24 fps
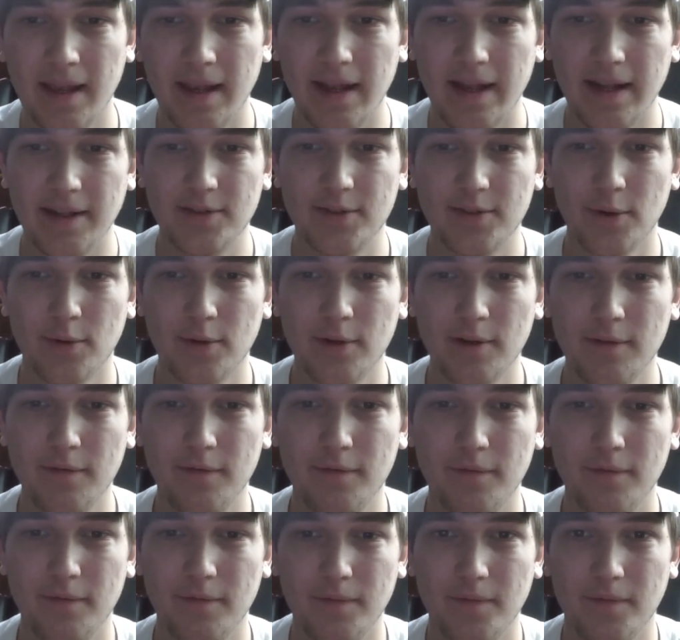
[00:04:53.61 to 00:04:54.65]
it sort of
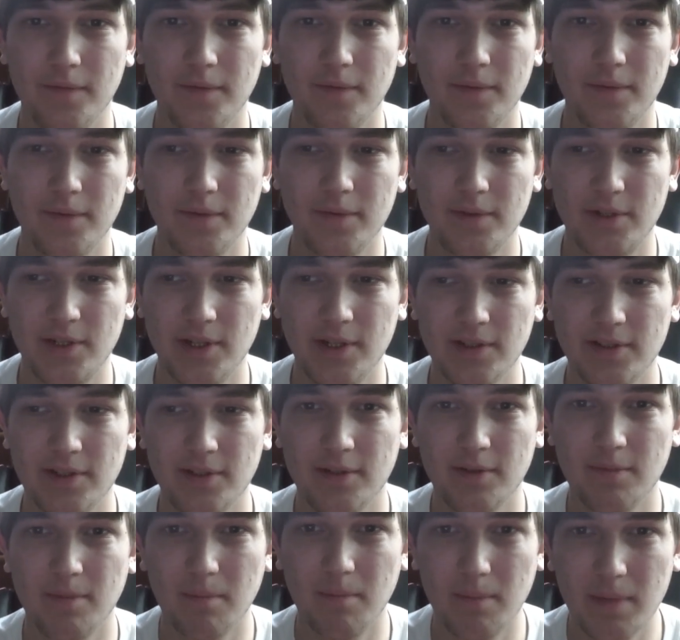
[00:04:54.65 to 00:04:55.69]
just
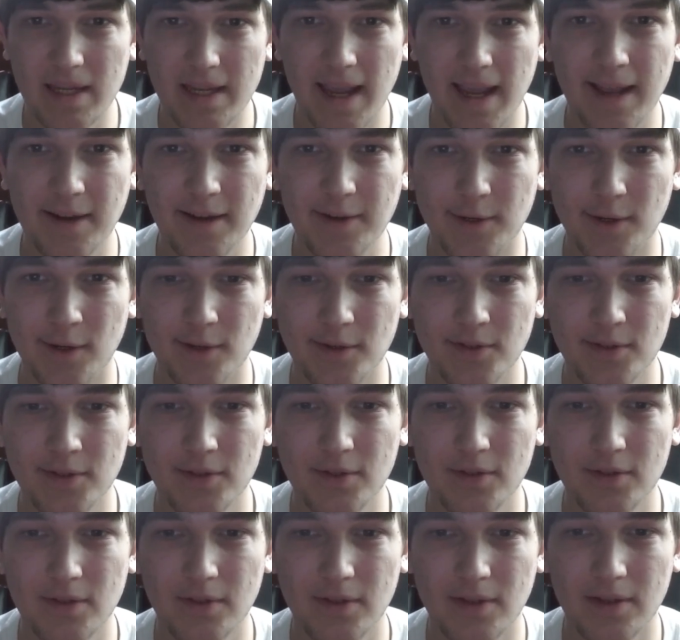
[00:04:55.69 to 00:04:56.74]

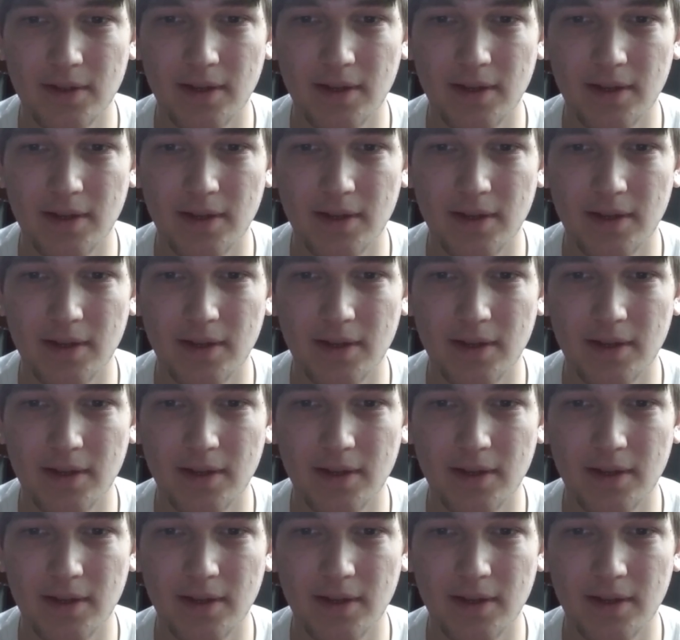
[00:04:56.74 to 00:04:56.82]
meanders.